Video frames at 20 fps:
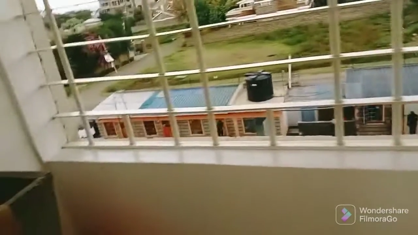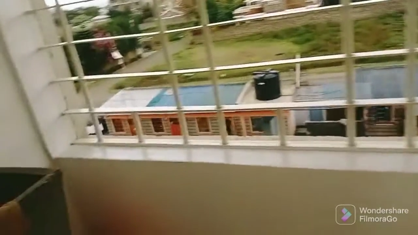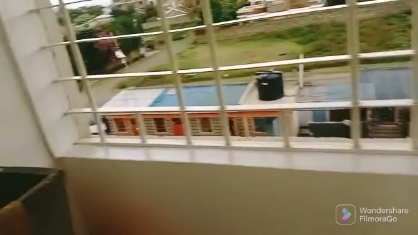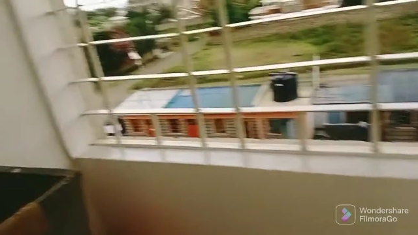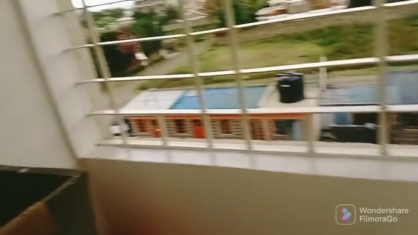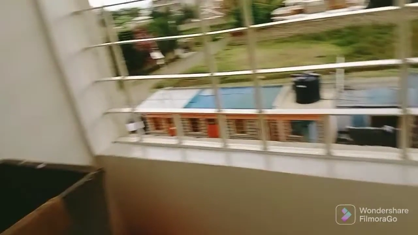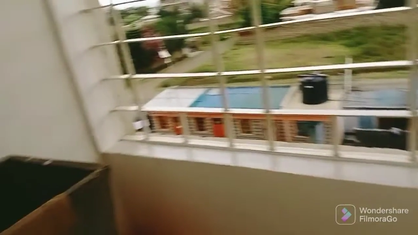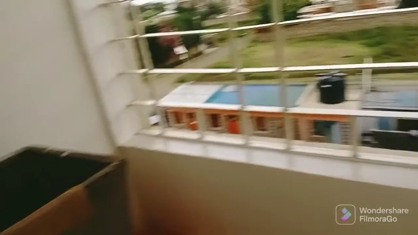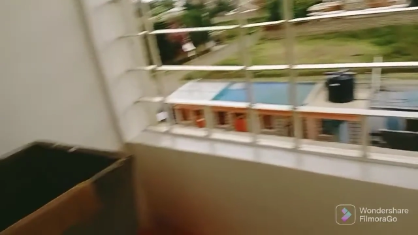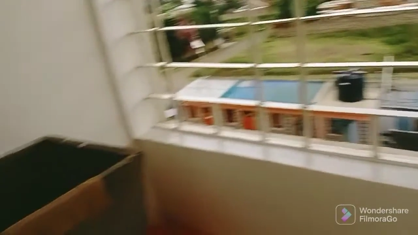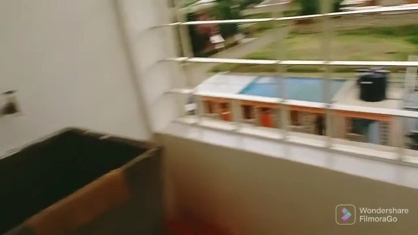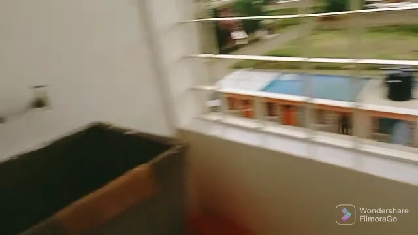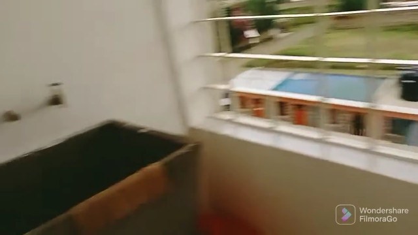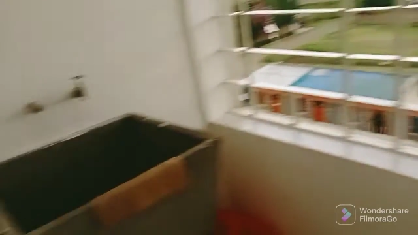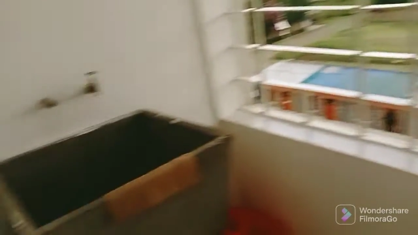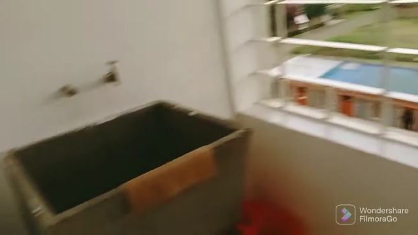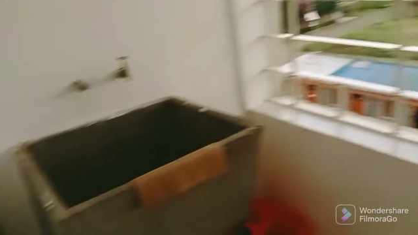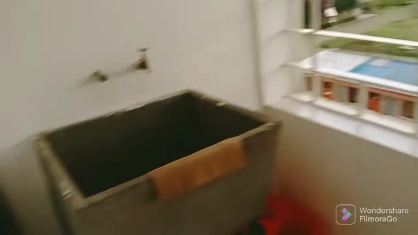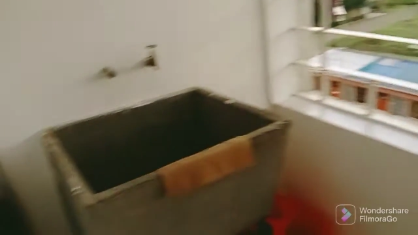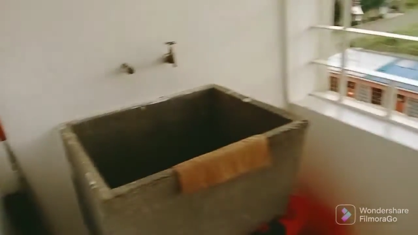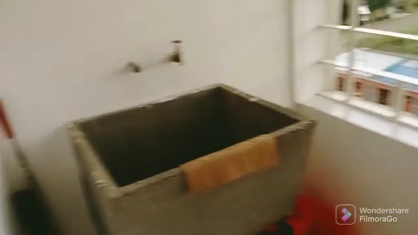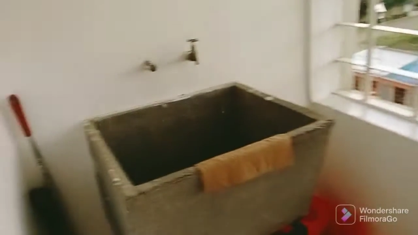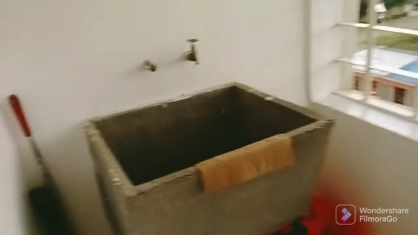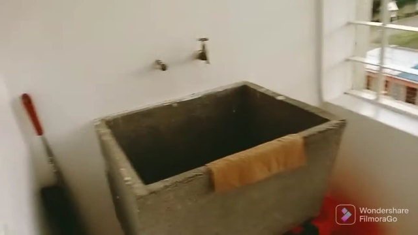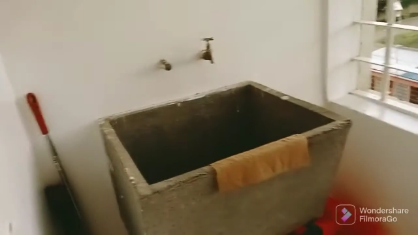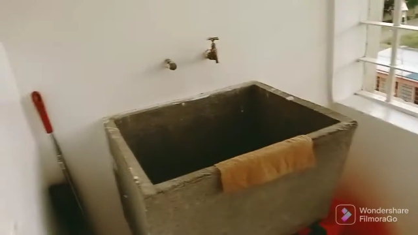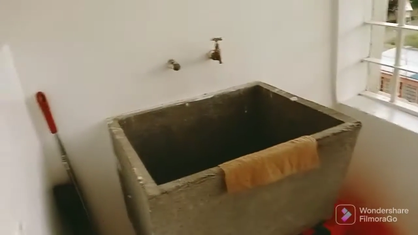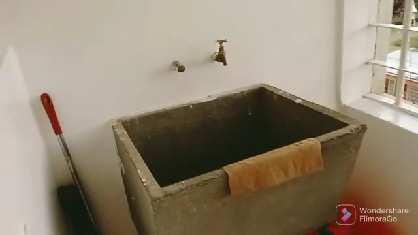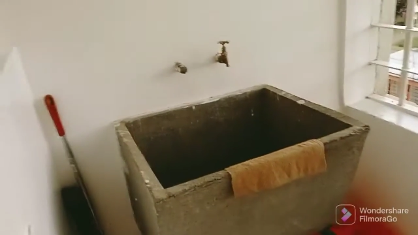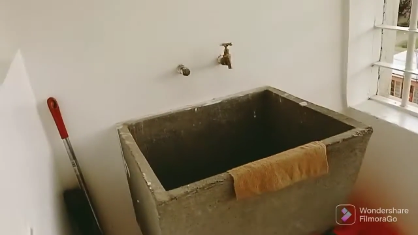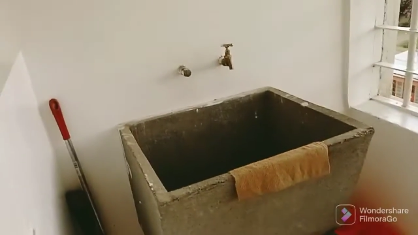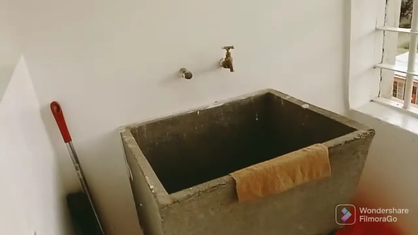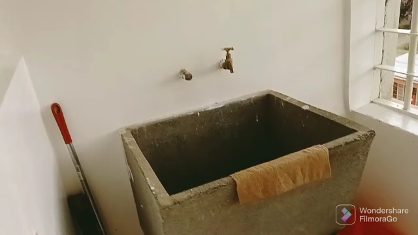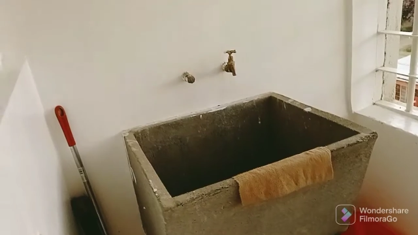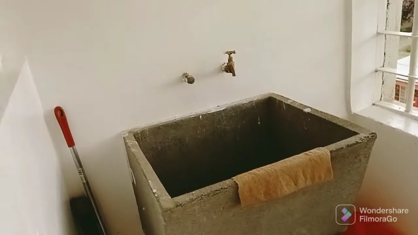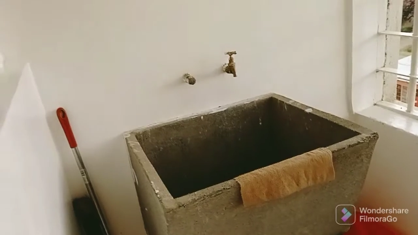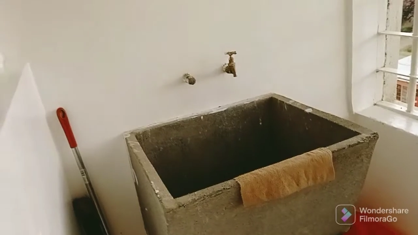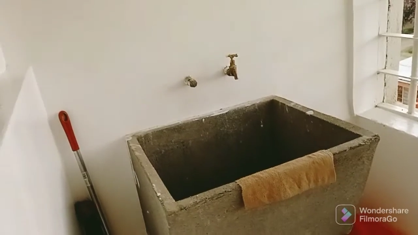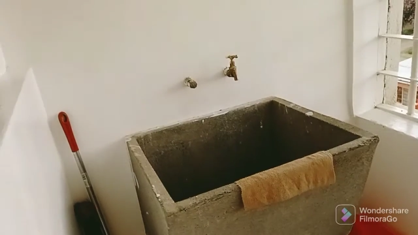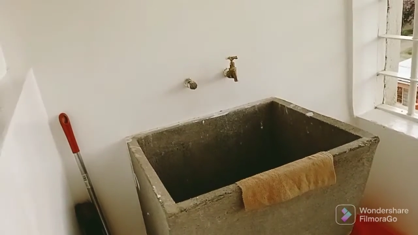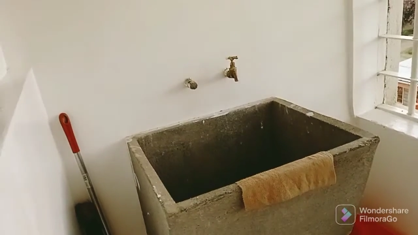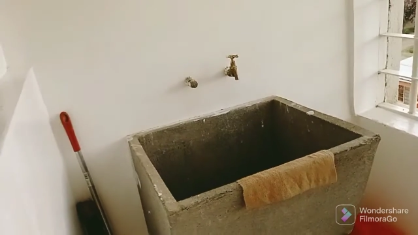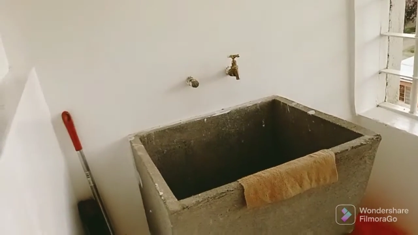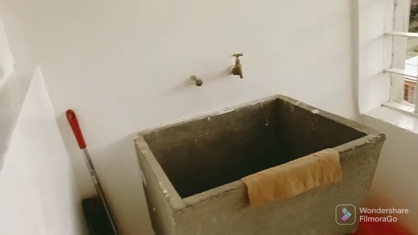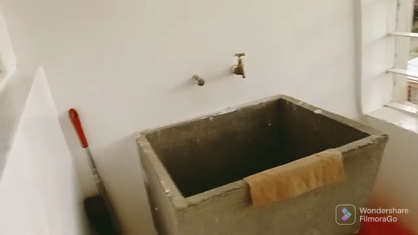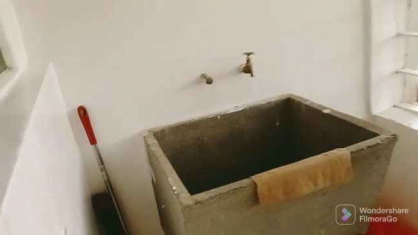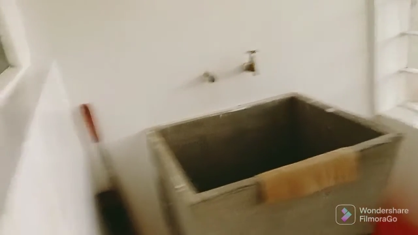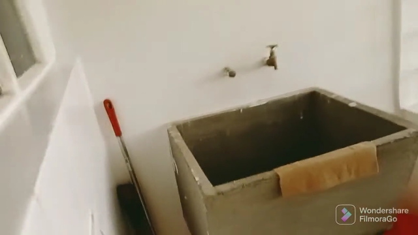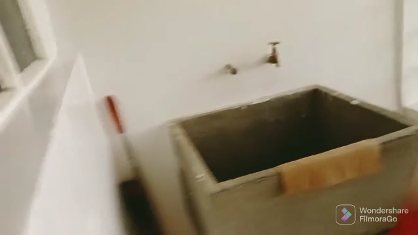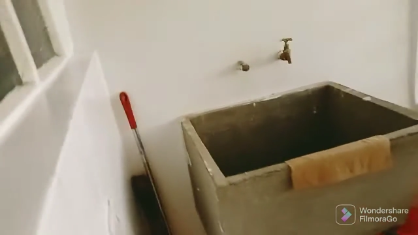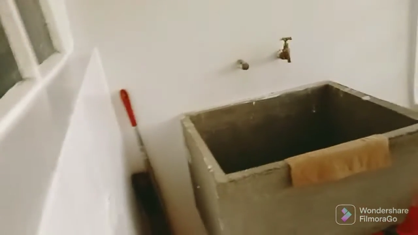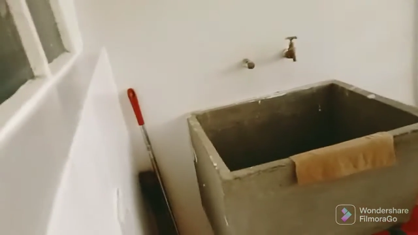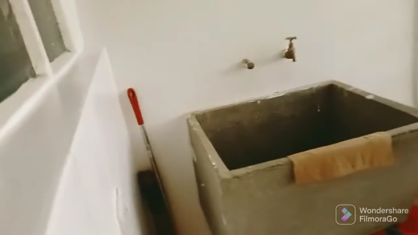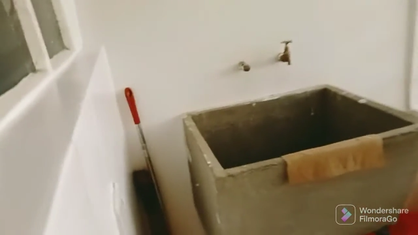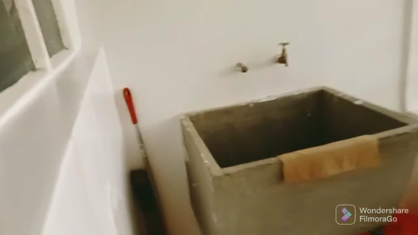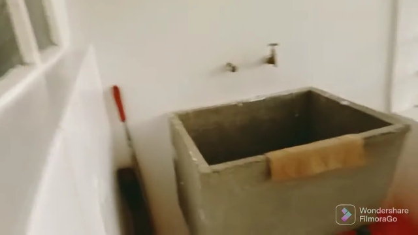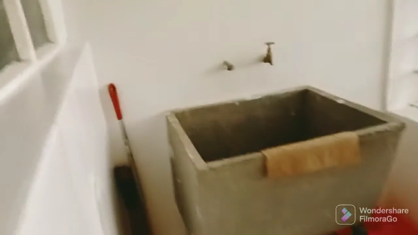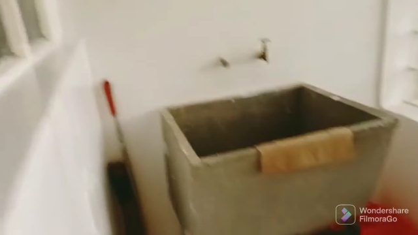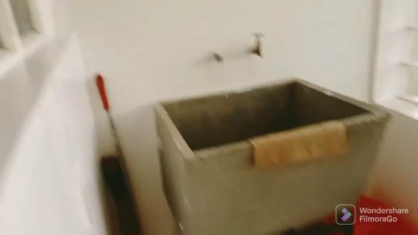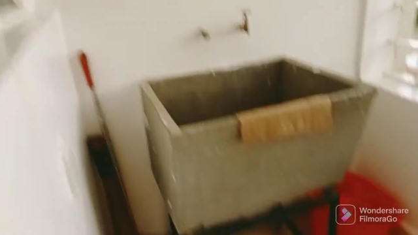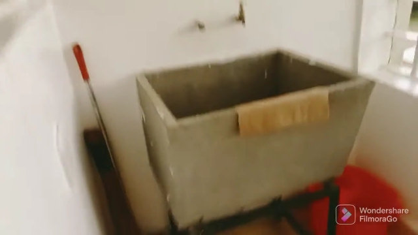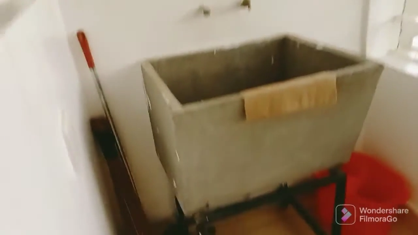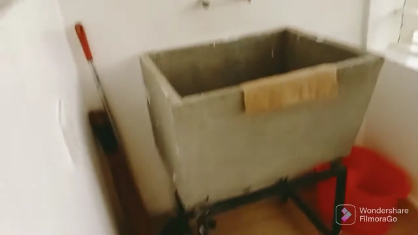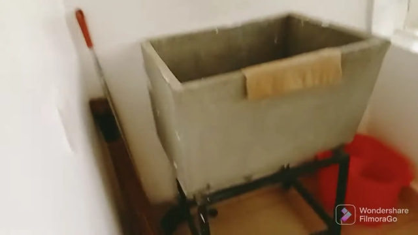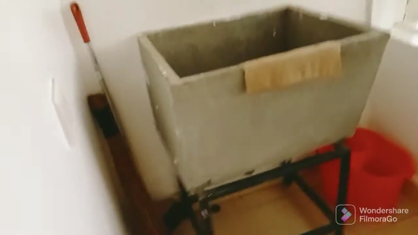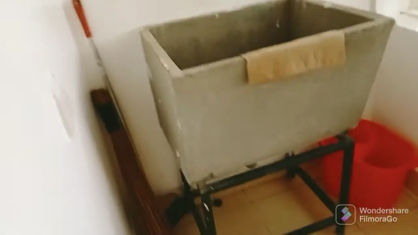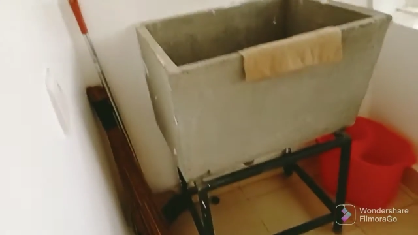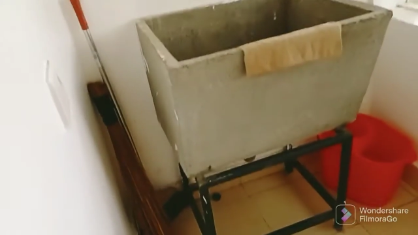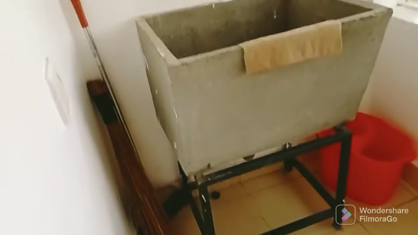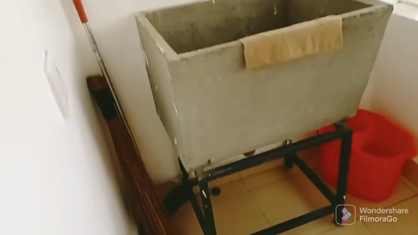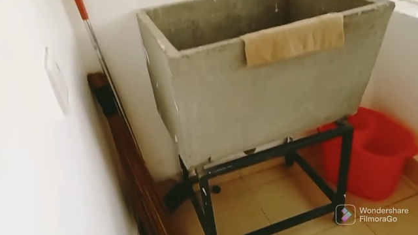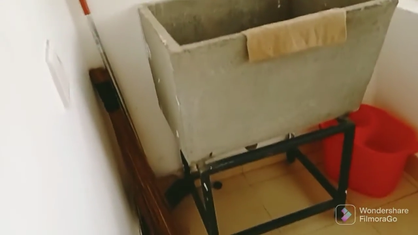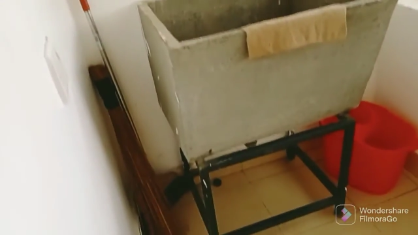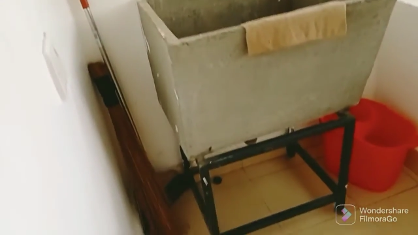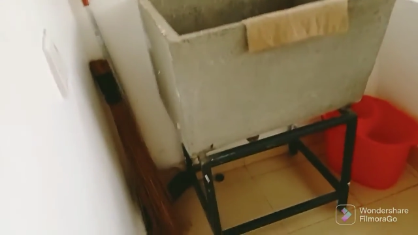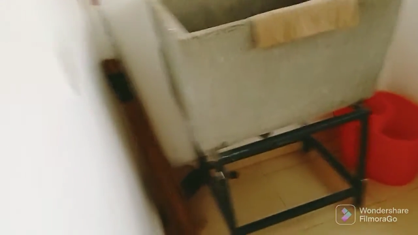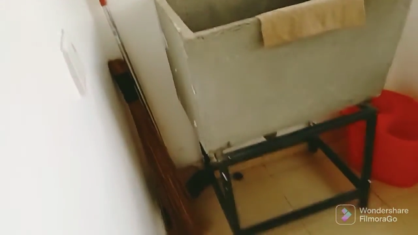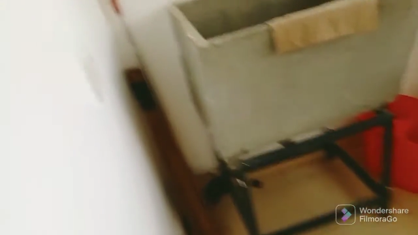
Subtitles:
No face is visible, so there are no lips to read.